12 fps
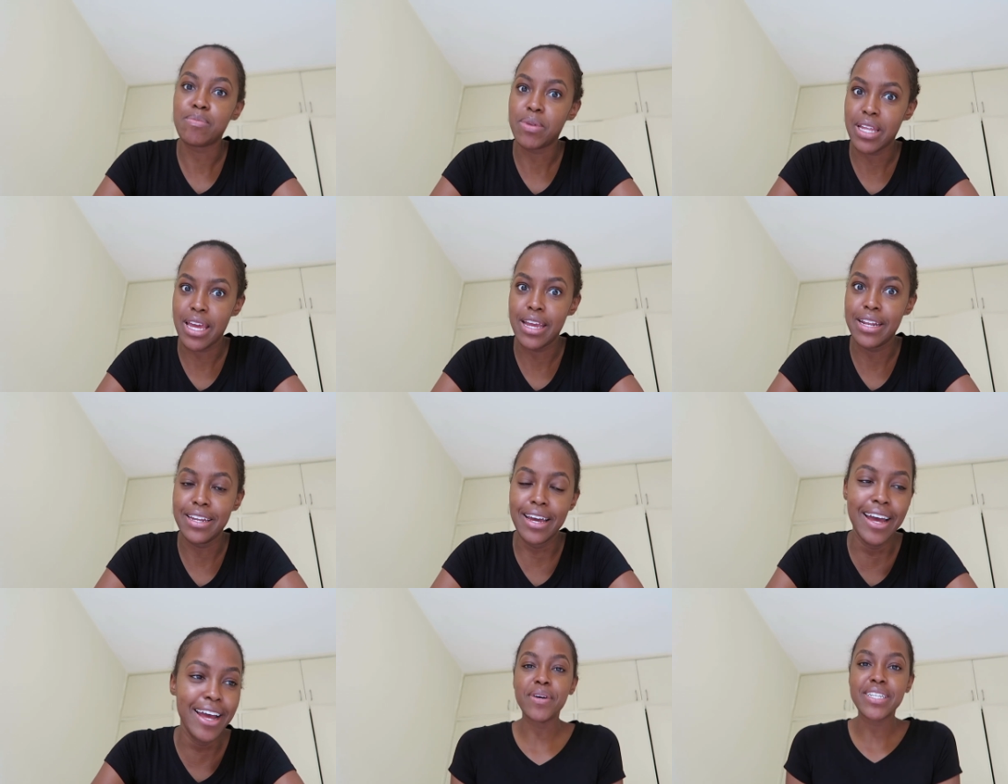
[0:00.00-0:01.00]
plain.
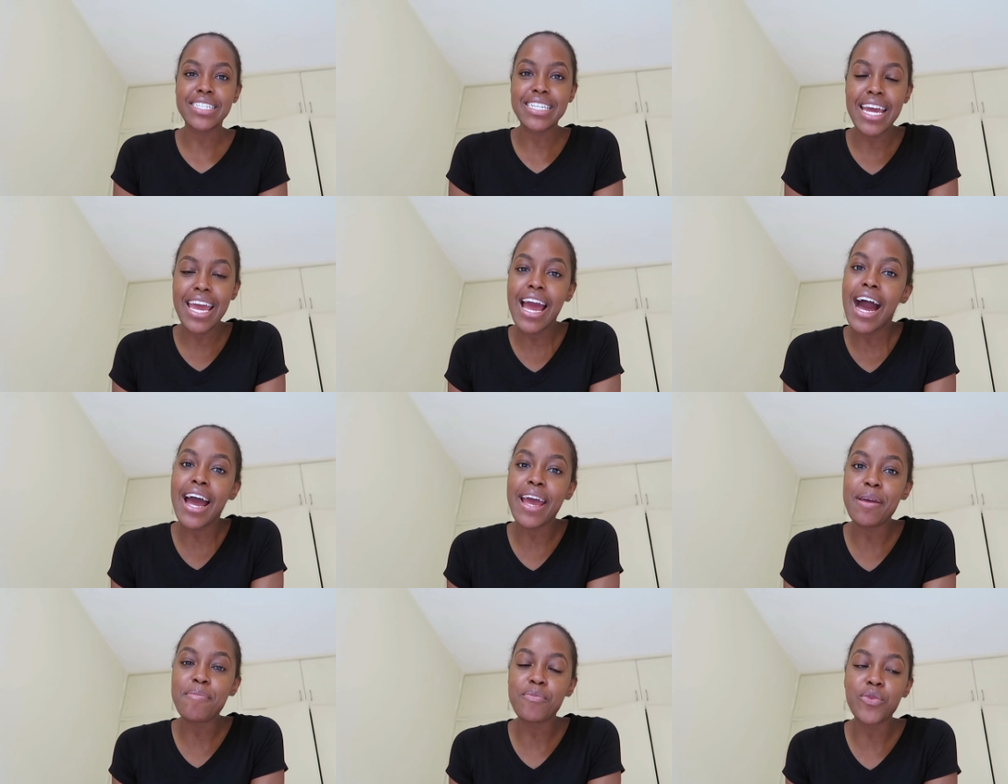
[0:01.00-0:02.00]
But today
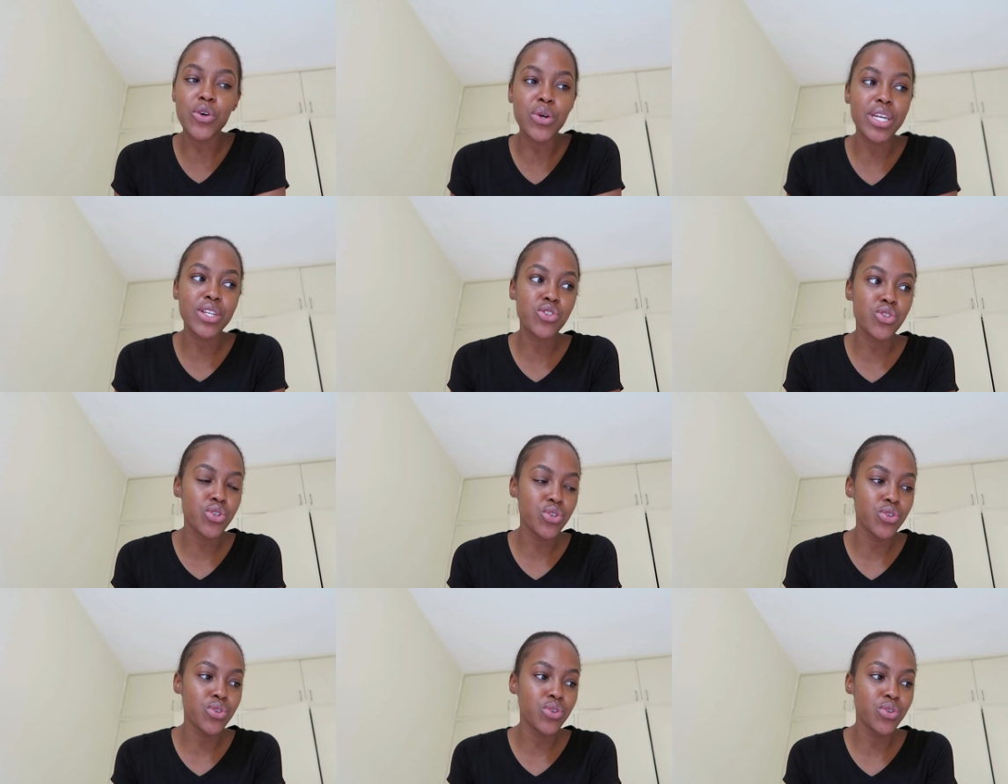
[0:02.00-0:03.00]
I'm going
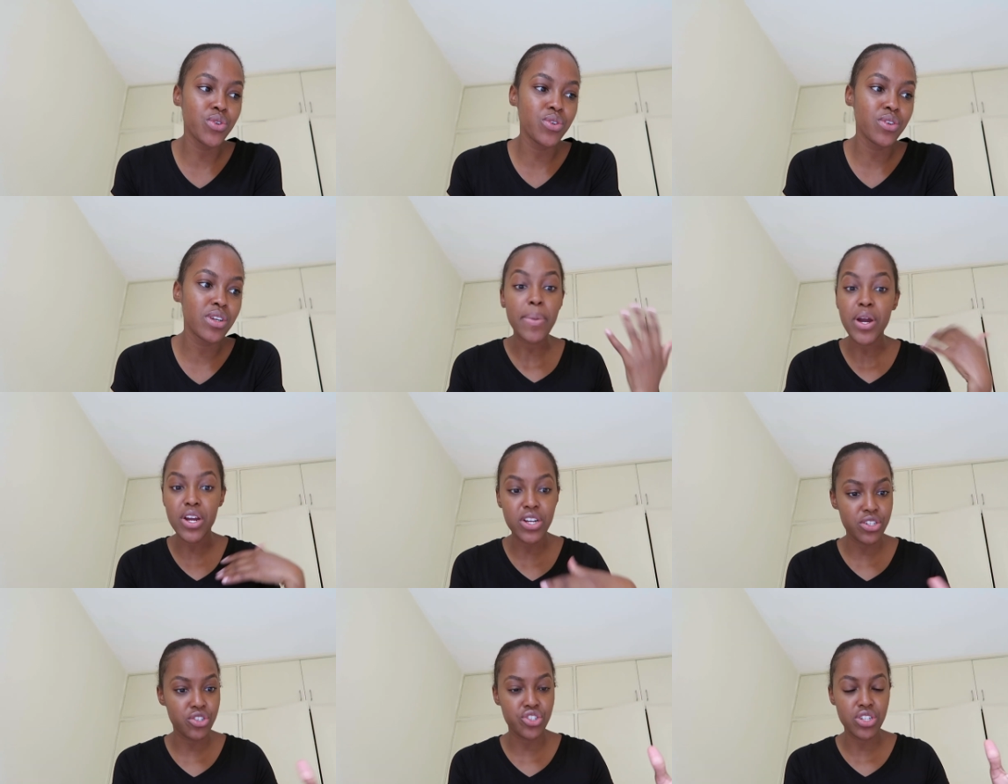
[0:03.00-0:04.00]
to
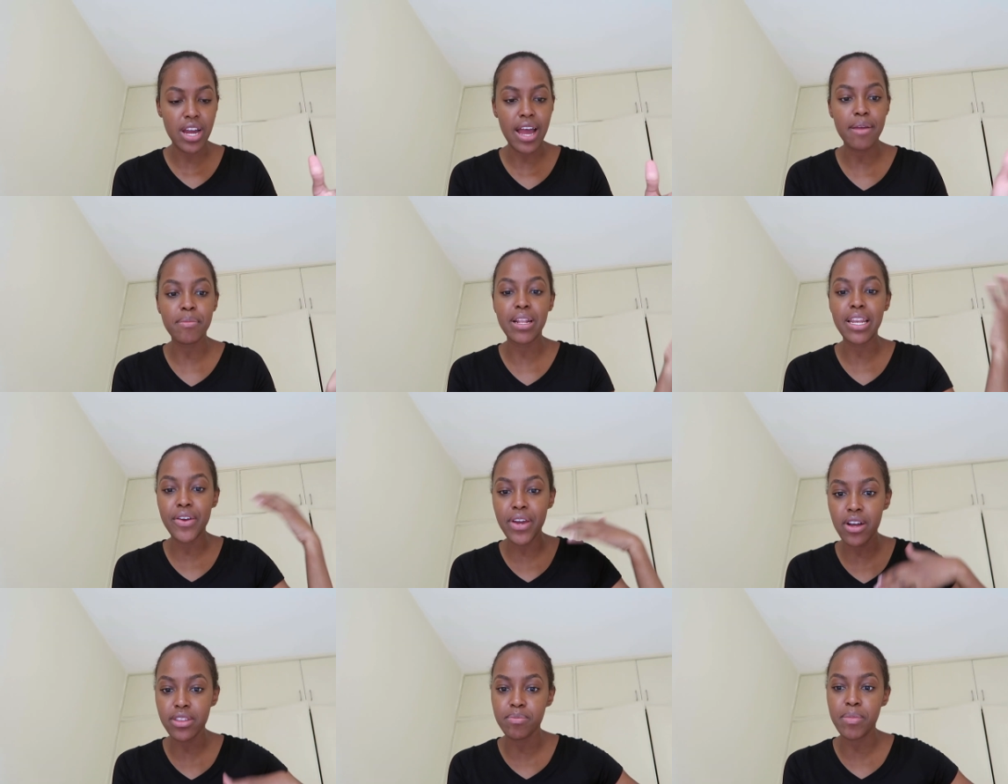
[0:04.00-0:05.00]
purge. I'm clearing
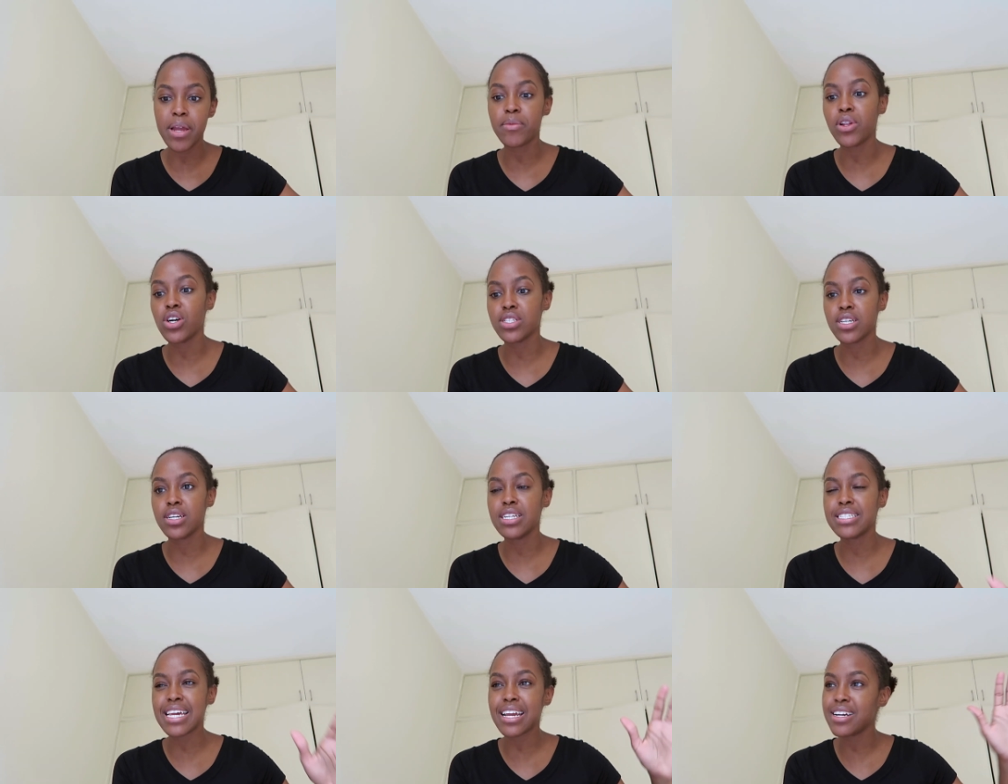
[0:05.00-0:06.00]
out my closet.
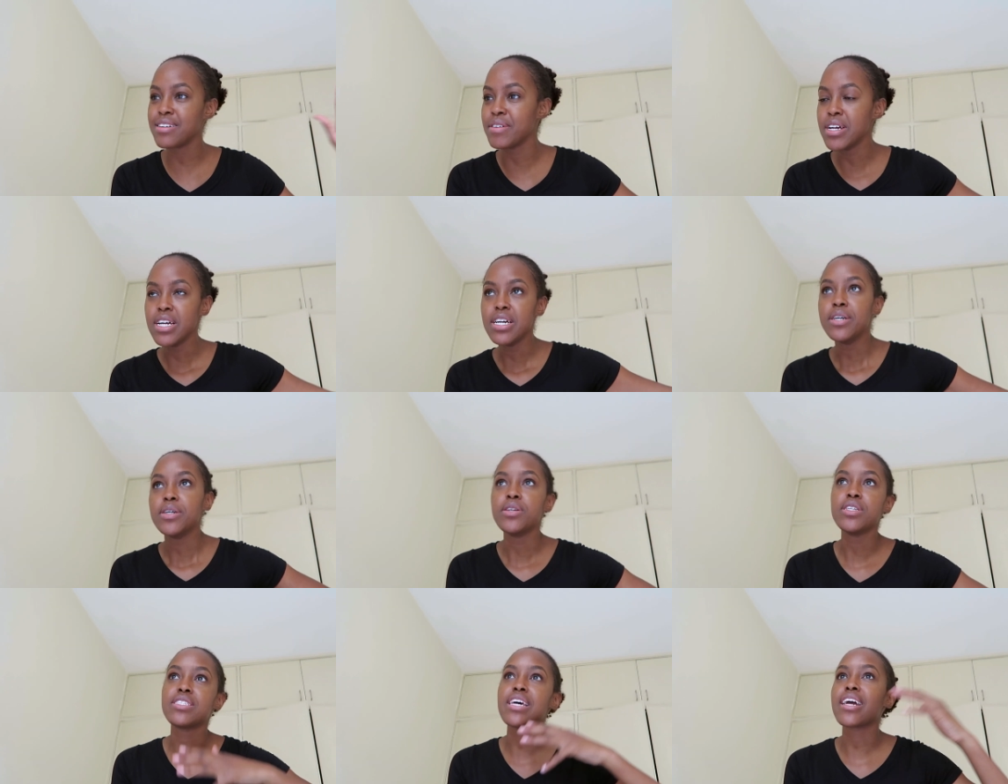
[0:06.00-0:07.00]
It's like
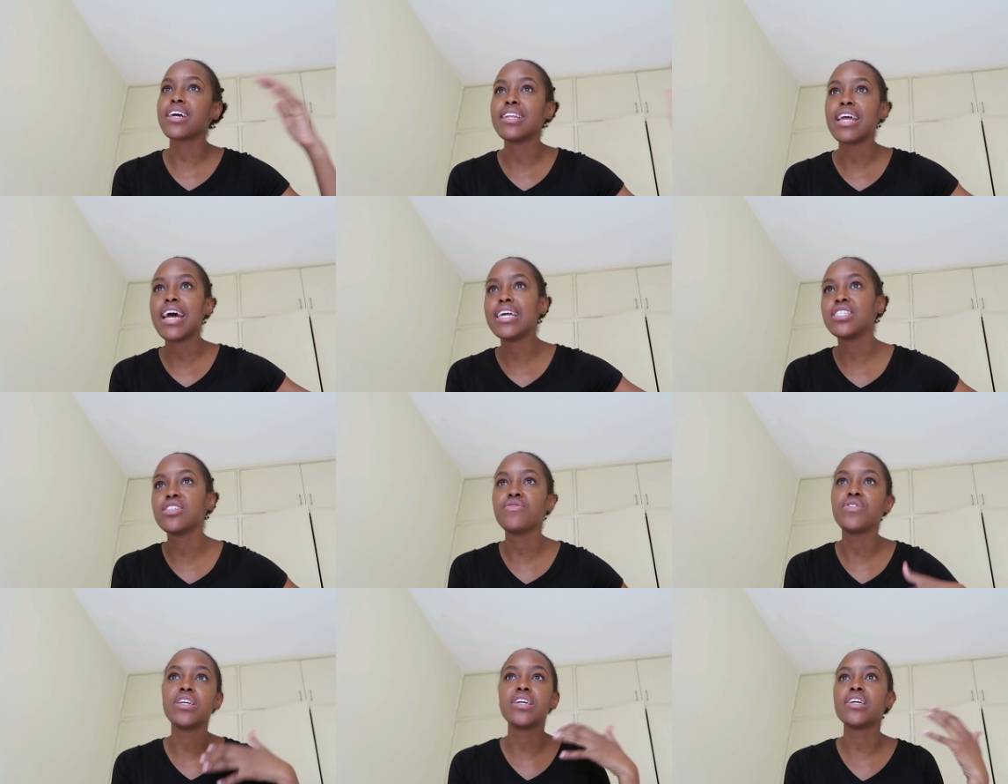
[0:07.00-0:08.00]
an end
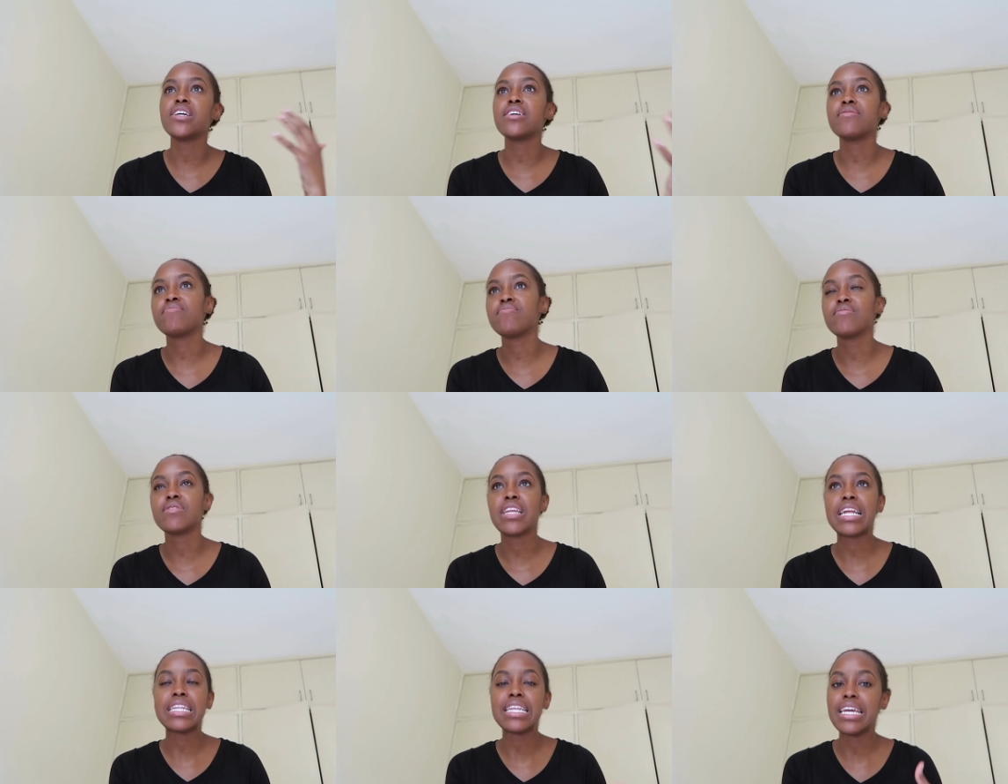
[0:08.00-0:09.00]
of year
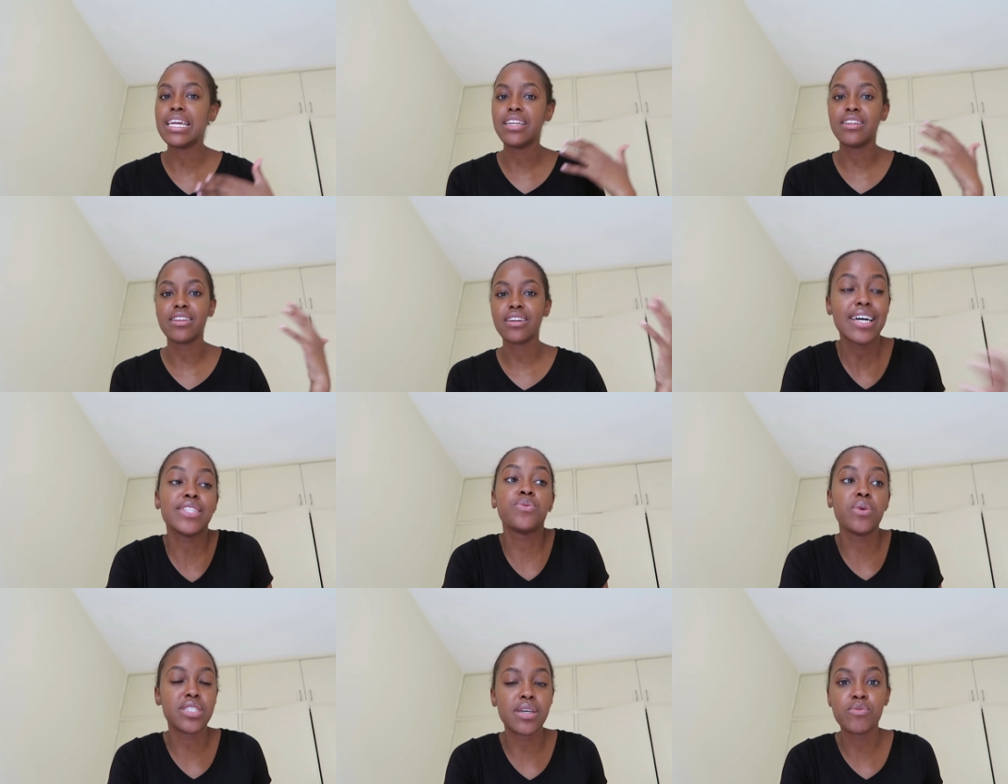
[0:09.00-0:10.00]
clean. That's
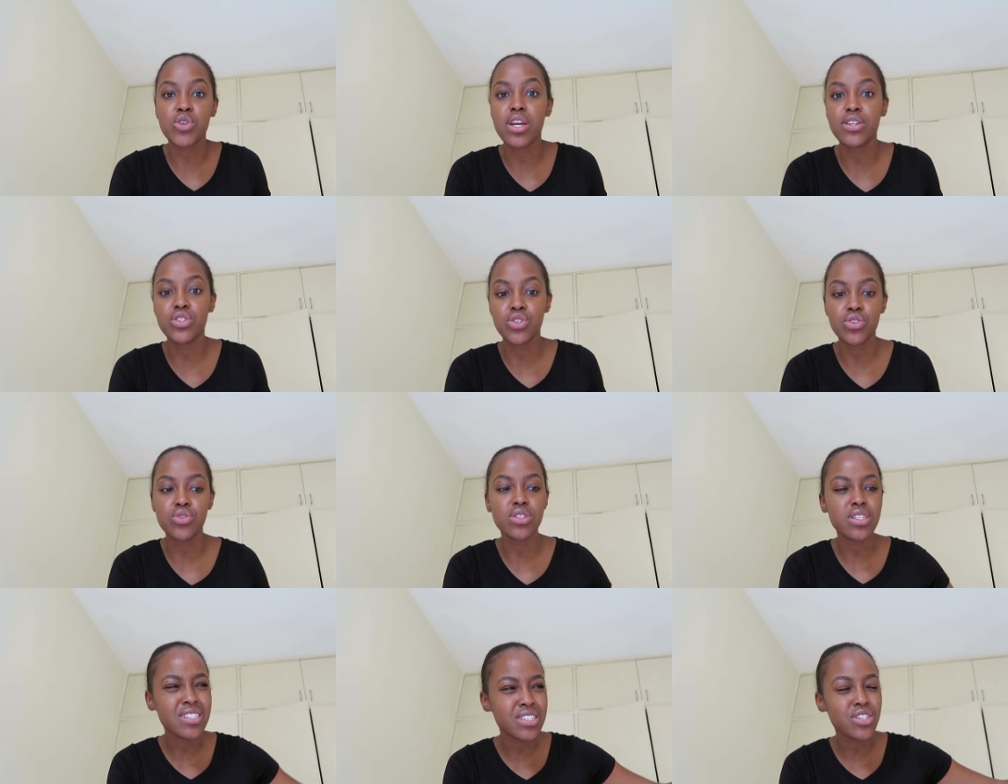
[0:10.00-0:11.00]
what I'm trying to do.
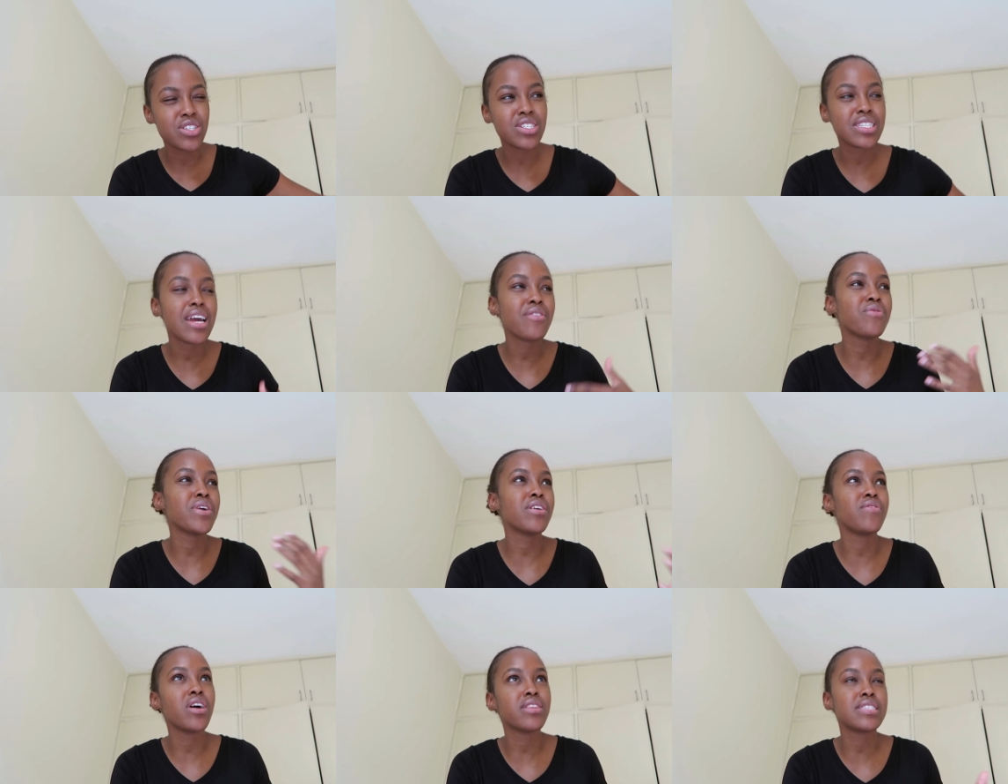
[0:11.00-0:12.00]
To just get rid
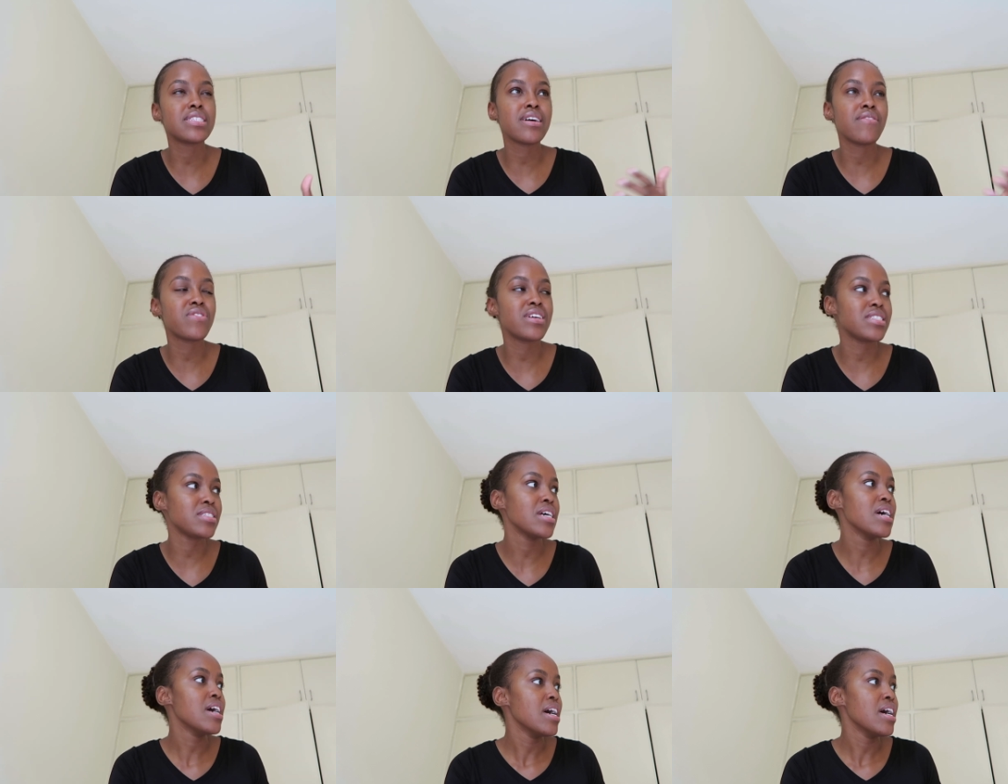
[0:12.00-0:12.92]
of all the stuff that